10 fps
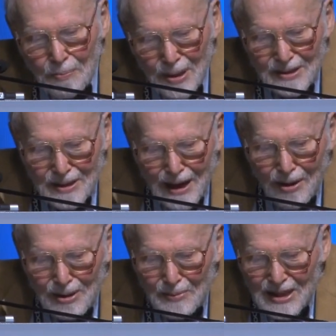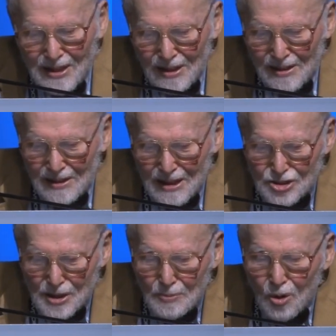But now let me tell you
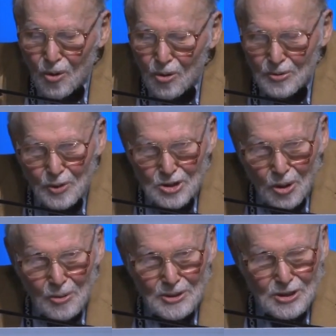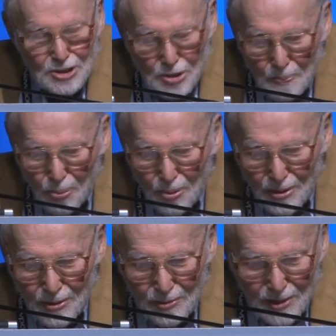that Jim Gordon was always a
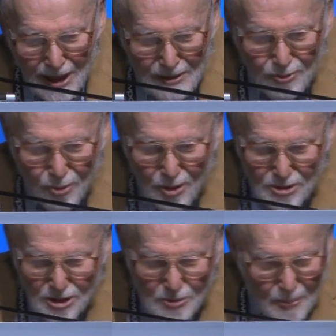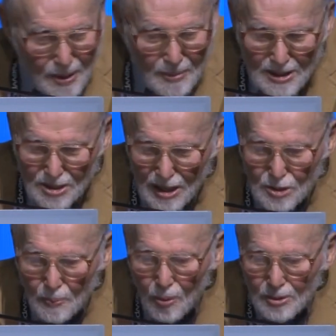supporter of light force experiments. I
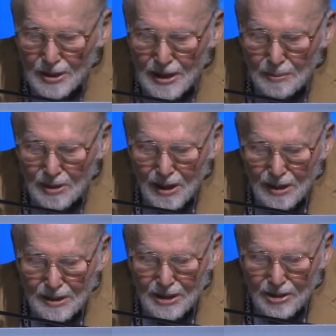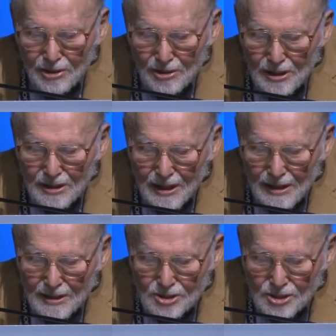spoke to him a lot in the early
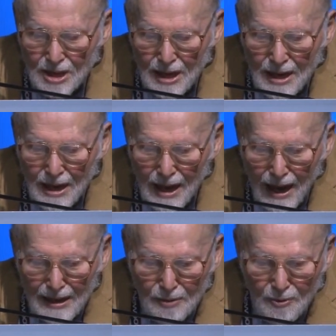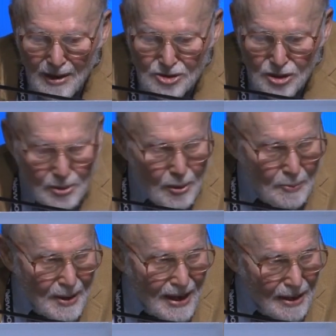days, and eventually
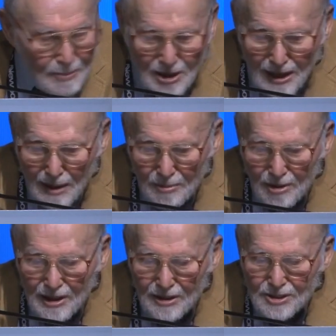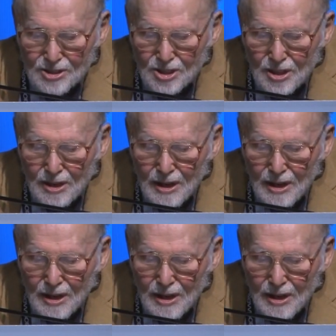we became collaborators.